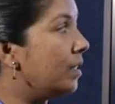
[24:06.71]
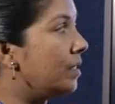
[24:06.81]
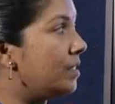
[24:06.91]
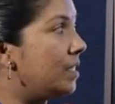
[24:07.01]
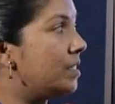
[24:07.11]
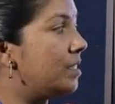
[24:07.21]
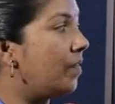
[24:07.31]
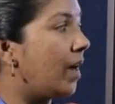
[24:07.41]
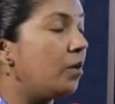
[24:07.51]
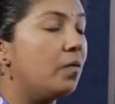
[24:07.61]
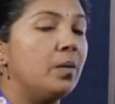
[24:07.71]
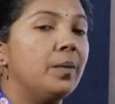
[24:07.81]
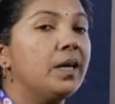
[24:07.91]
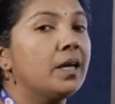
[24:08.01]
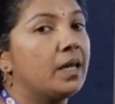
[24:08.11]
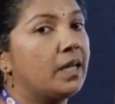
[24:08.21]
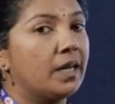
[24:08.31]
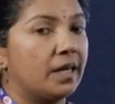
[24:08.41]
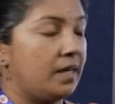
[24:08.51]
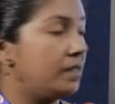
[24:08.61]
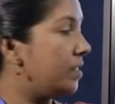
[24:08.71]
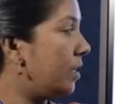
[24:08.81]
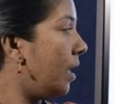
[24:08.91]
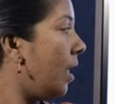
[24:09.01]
the CST value will be increased.